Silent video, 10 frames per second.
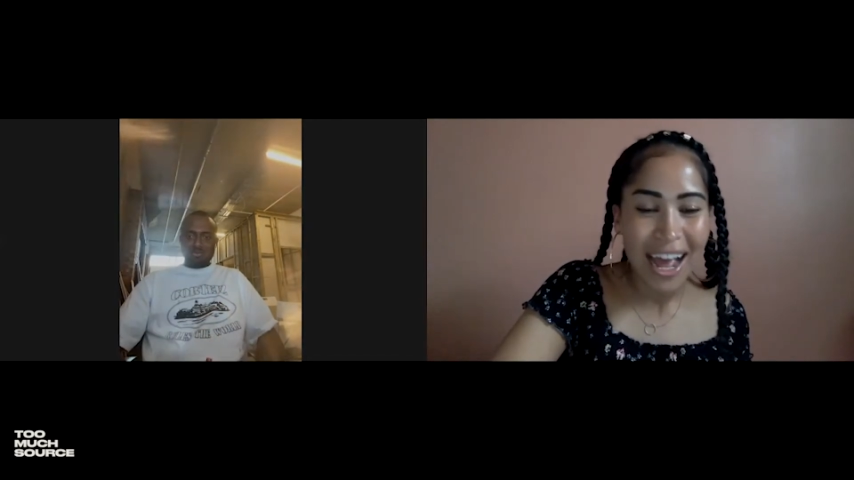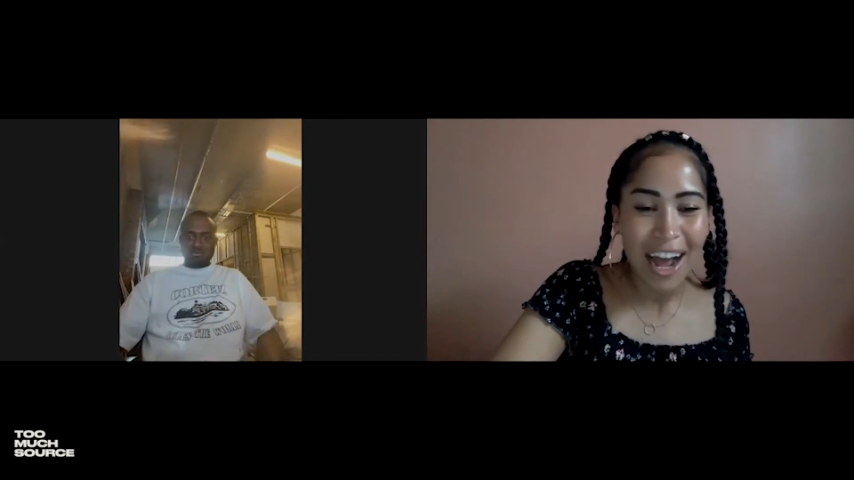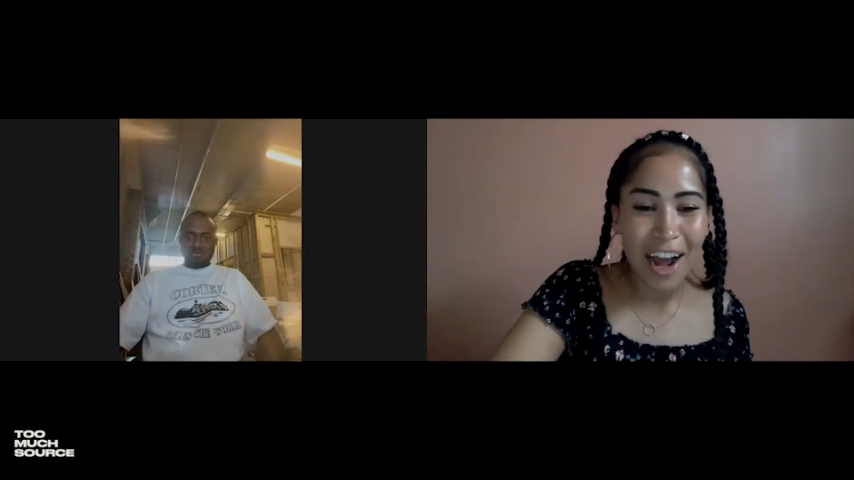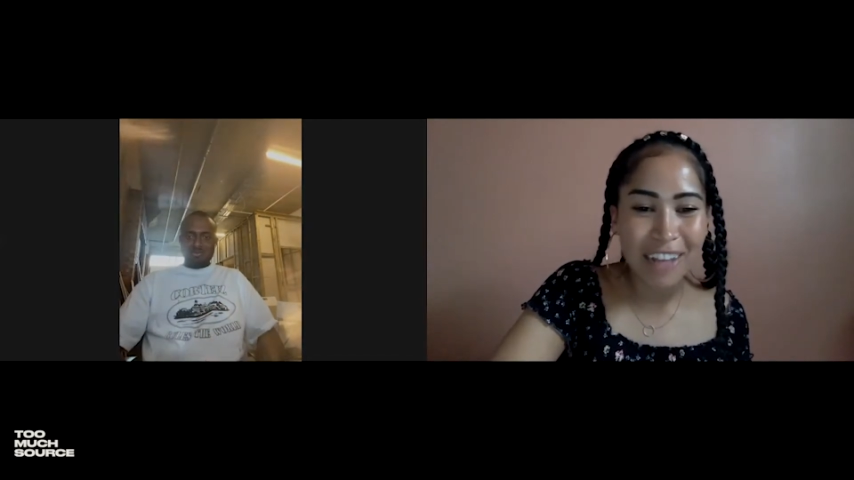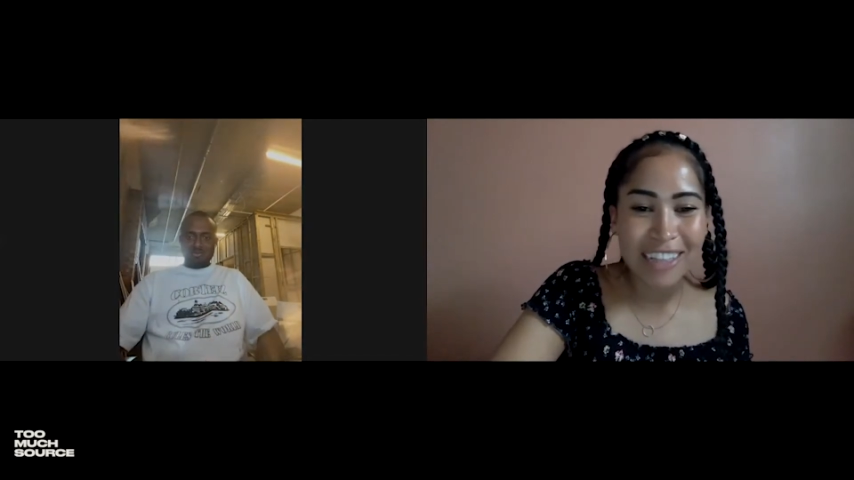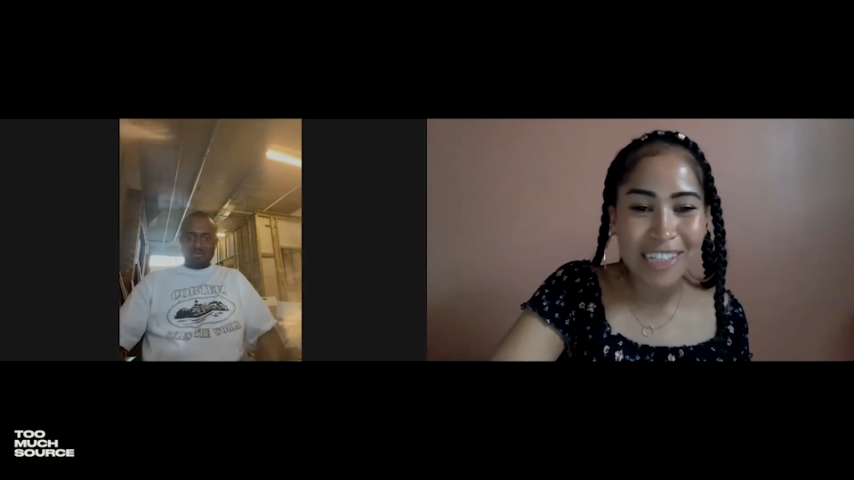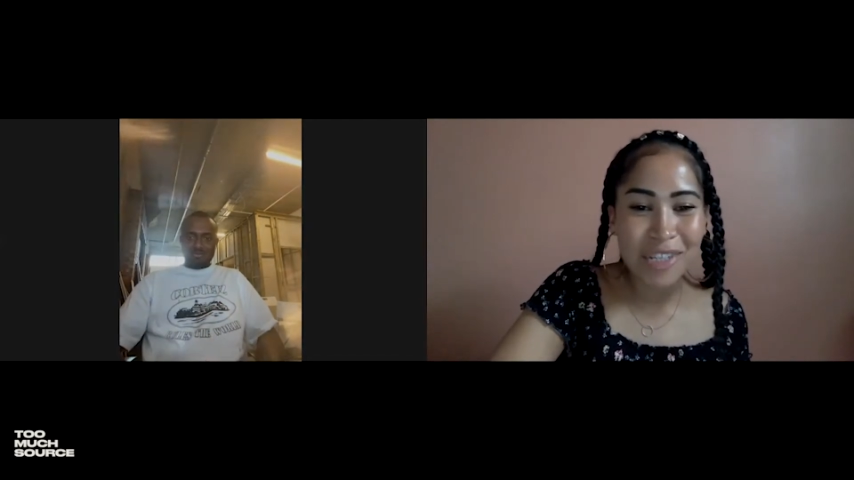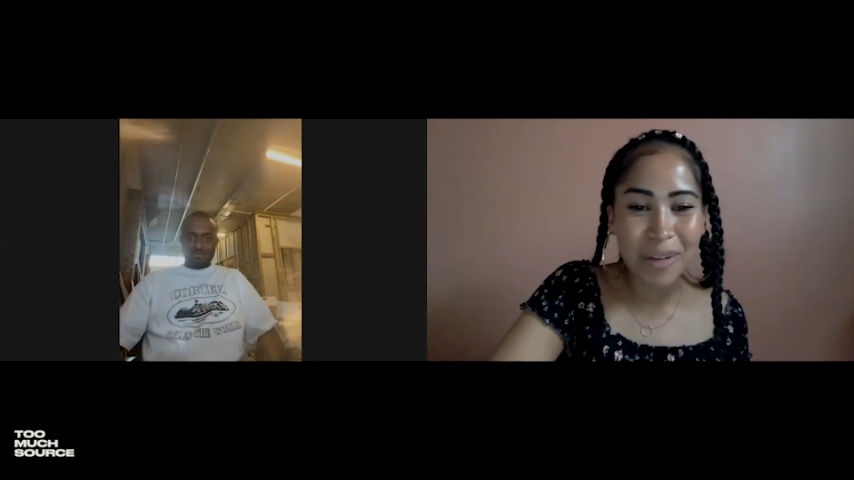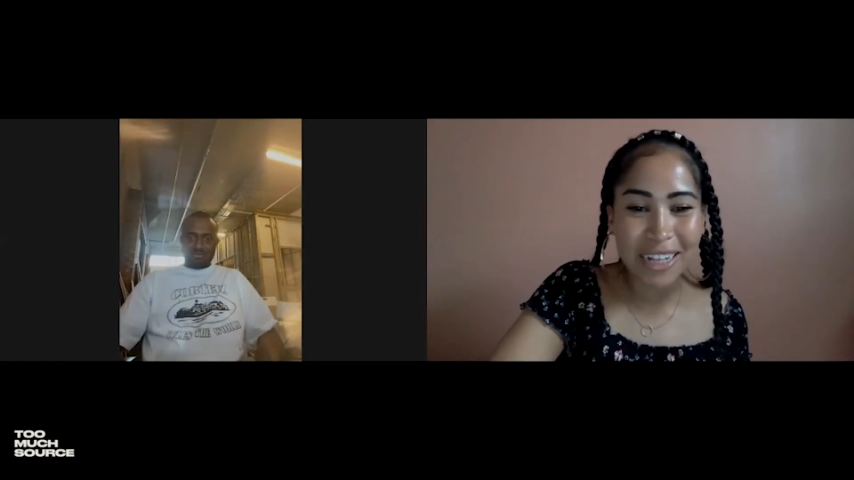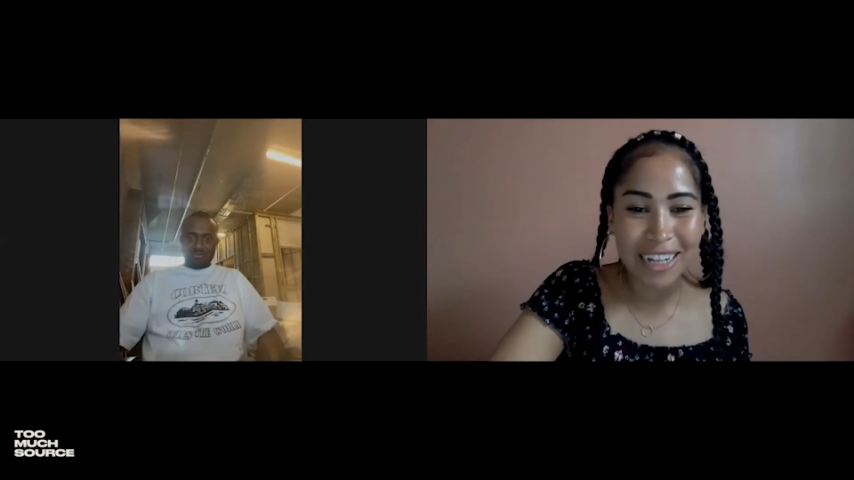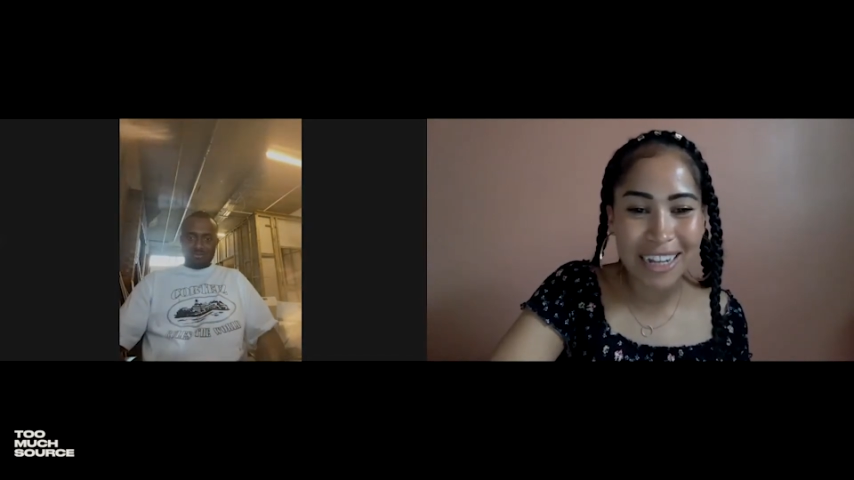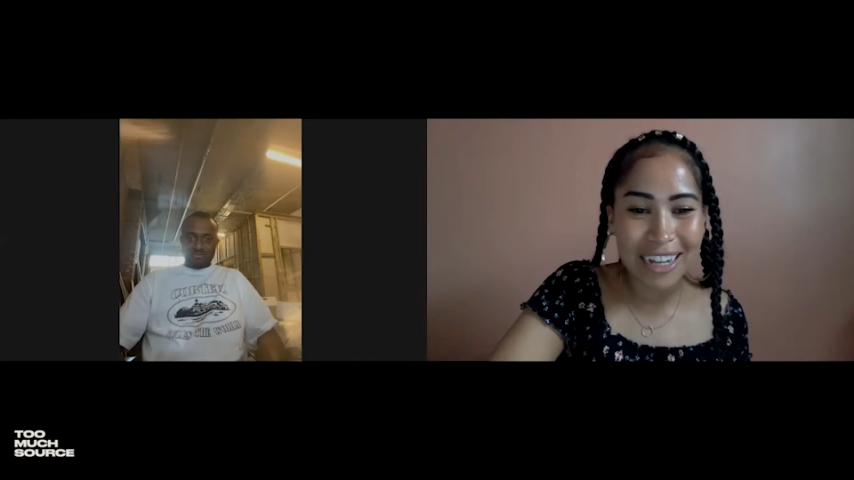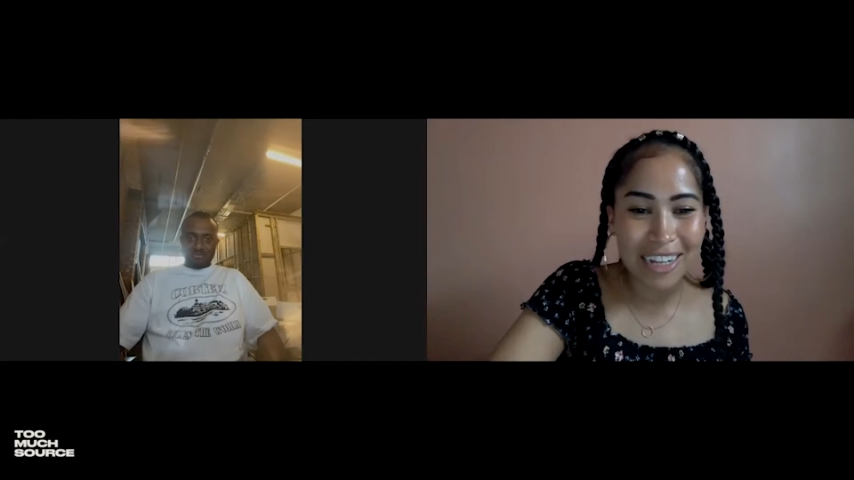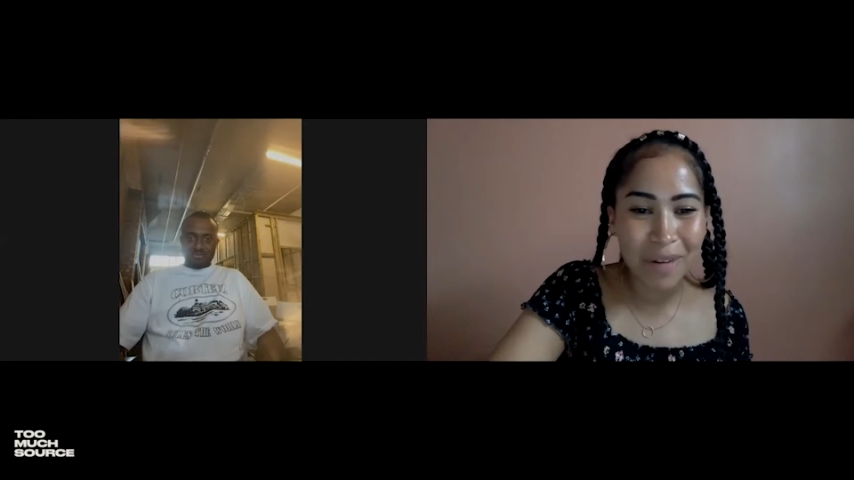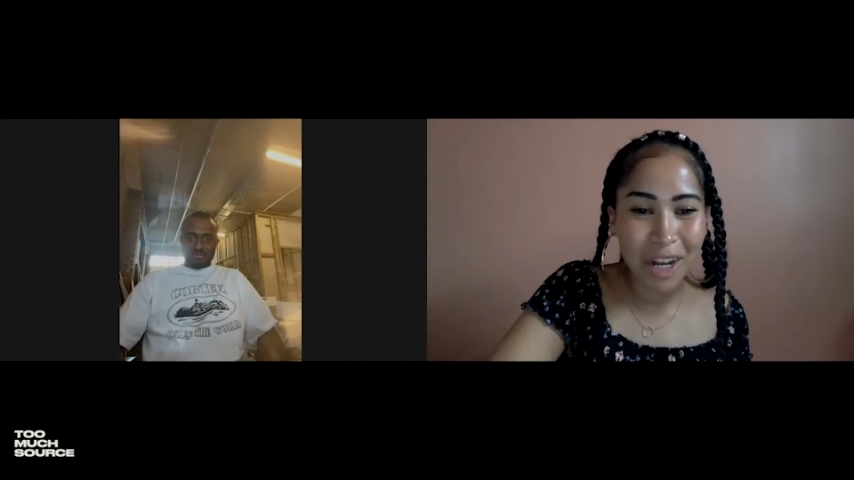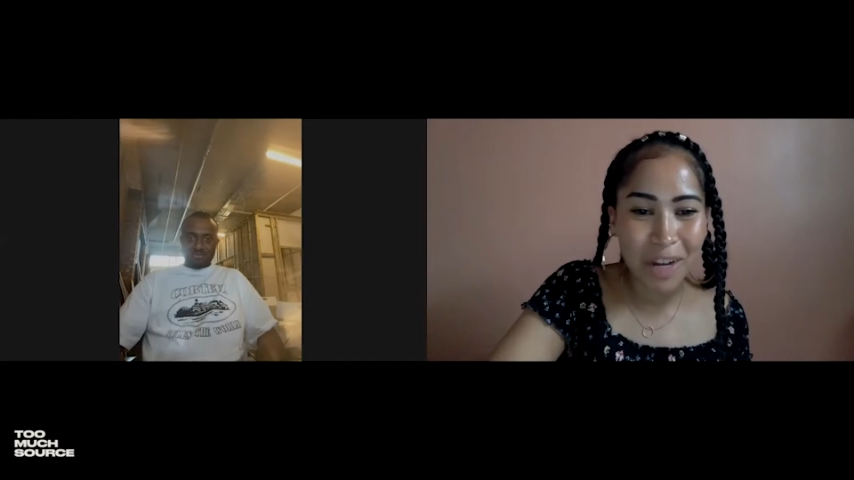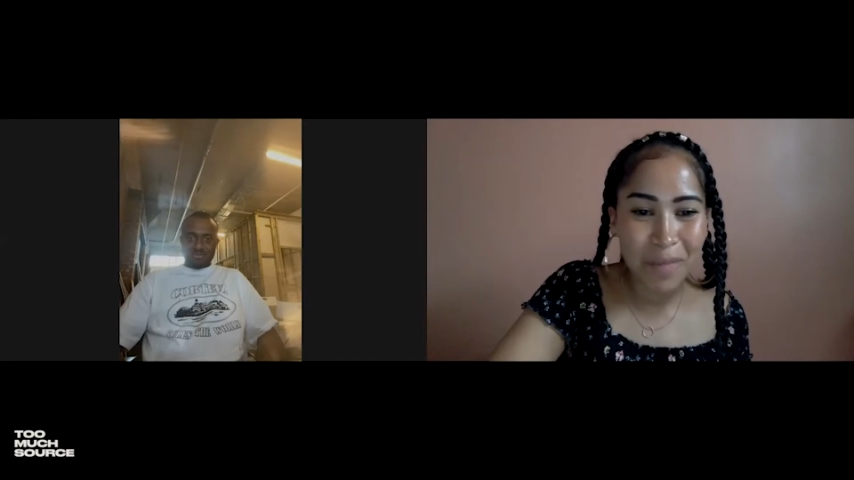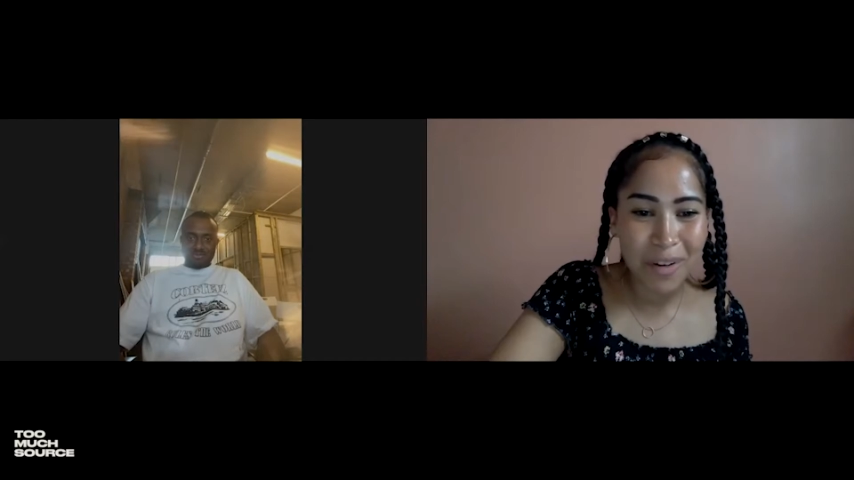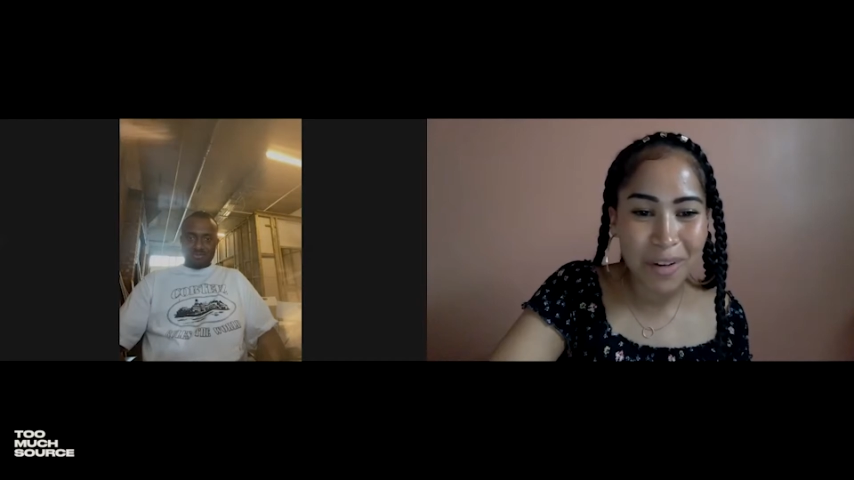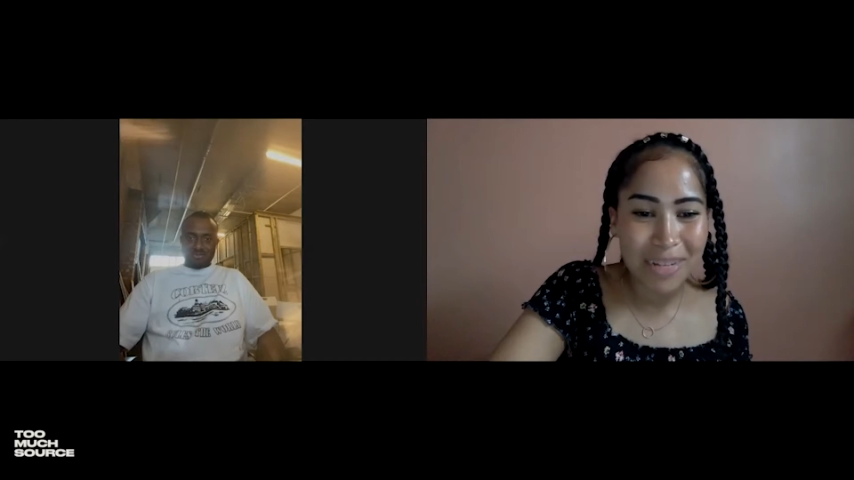This is one of the posts.